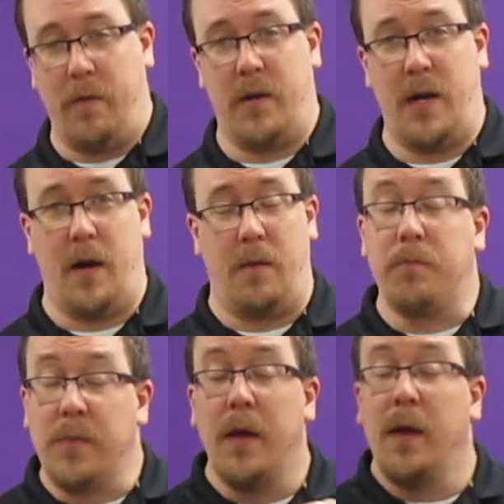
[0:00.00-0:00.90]
over
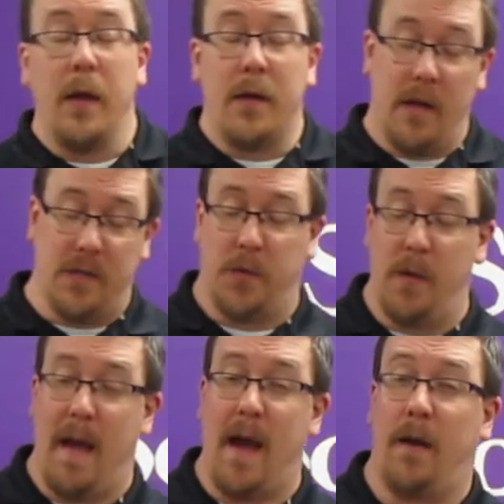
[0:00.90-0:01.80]
here. Doesn't
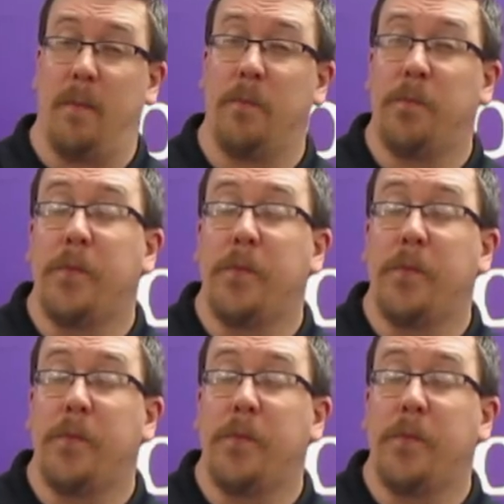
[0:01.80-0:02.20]
really matter.